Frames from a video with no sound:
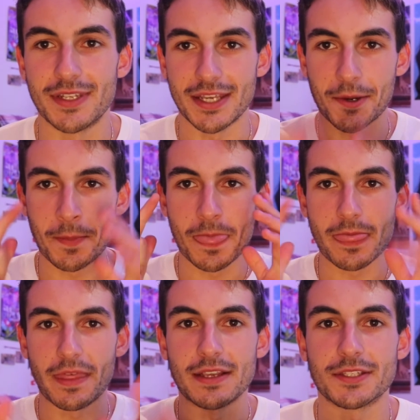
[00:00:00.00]
video.
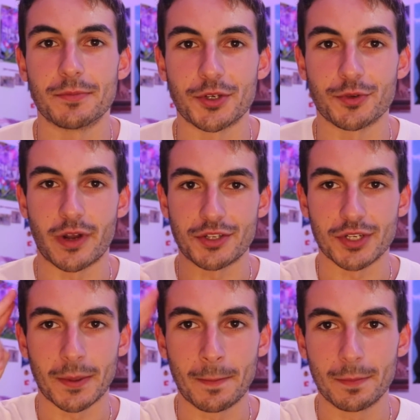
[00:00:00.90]
Thanks so much for
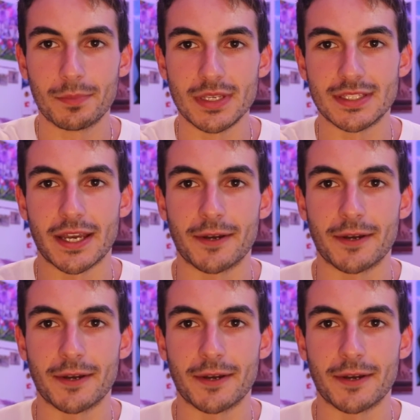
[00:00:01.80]
watching. Peace